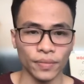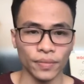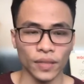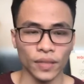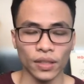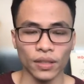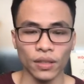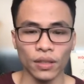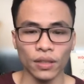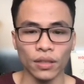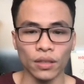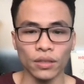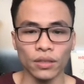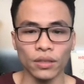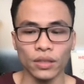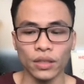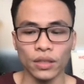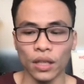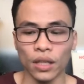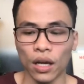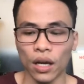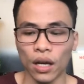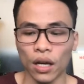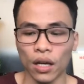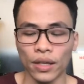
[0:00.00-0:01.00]
Because
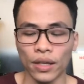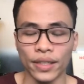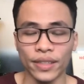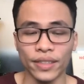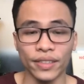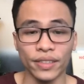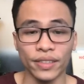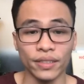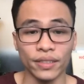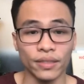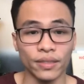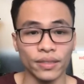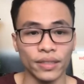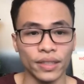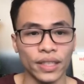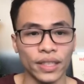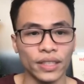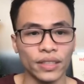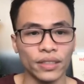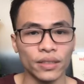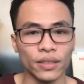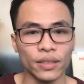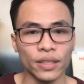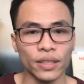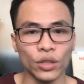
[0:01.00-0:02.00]
in
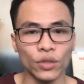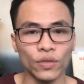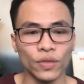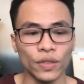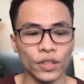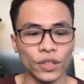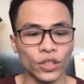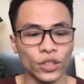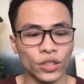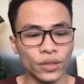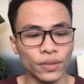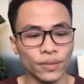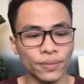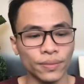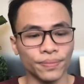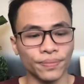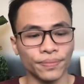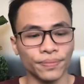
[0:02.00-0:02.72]
this new version,